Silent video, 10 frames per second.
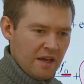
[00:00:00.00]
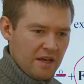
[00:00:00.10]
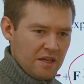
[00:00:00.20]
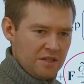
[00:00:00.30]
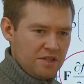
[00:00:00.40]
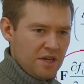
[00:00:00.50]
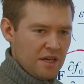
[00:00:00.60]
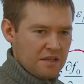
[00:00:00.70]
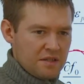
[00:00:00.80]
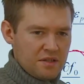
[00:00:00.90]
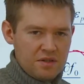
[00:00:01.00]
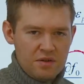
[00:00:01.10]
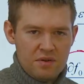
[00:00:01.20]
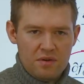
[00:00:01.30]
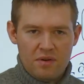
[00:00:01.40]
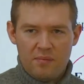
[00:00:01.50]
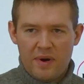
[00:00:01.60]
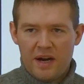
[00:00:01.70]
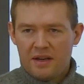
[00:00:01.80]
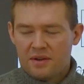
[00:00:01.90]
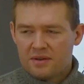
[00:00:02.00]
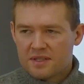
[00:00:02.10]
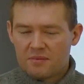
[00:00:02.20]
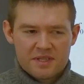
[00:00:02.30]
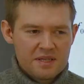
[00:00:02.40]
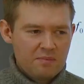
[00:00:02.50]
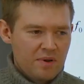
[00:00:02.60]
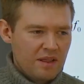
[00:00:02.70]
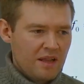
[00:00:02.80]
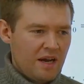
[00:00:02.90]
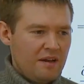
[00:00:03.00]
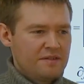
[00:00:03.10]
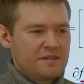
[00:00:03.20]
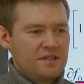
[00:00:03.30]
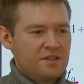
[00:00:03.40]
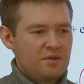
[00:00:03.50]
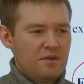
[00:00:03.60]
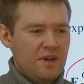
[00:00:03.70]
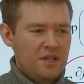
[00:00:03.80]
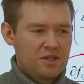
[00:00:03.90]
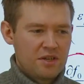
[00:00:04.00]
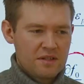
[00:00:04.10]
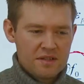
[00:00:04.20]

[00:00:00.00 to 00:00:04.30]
Just to remind you some simple life situations,